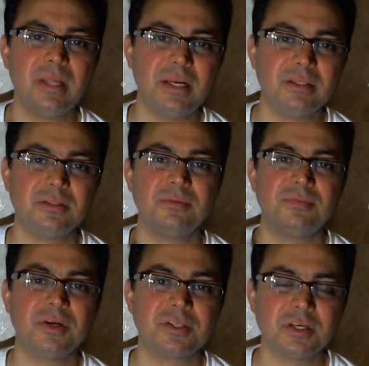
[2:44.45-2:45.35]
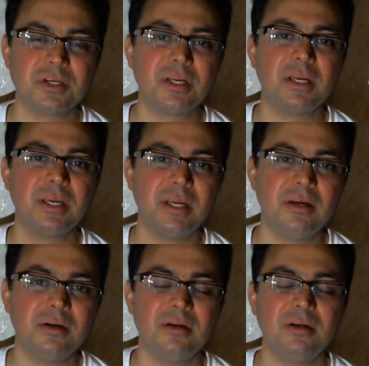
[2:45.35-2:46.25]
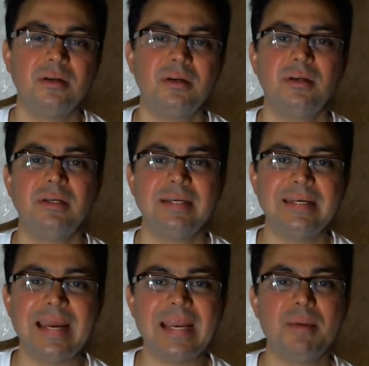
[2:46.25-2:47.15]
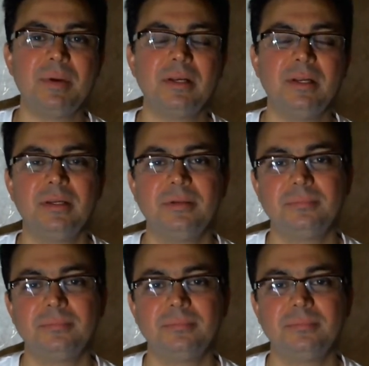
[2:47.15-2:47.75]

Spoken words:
that is functioning here dynamically.